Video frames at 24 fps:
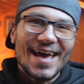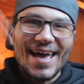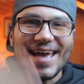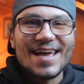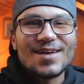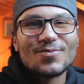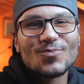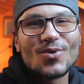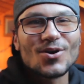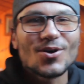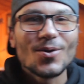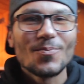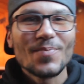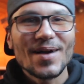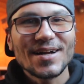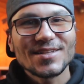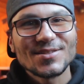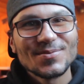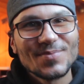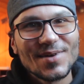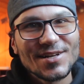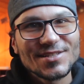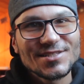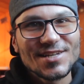Hey, and welcome back
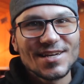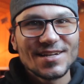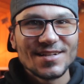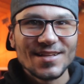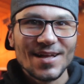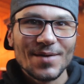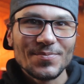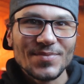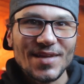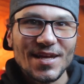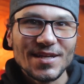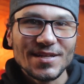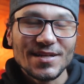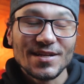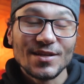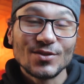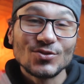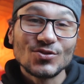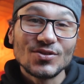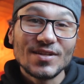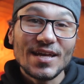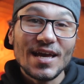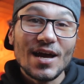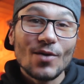to my channel. I'm Daniel, and
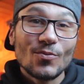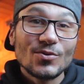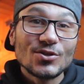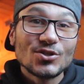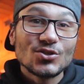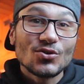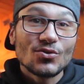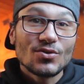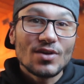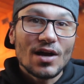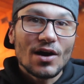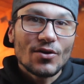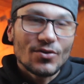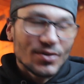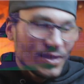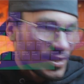today I will show you how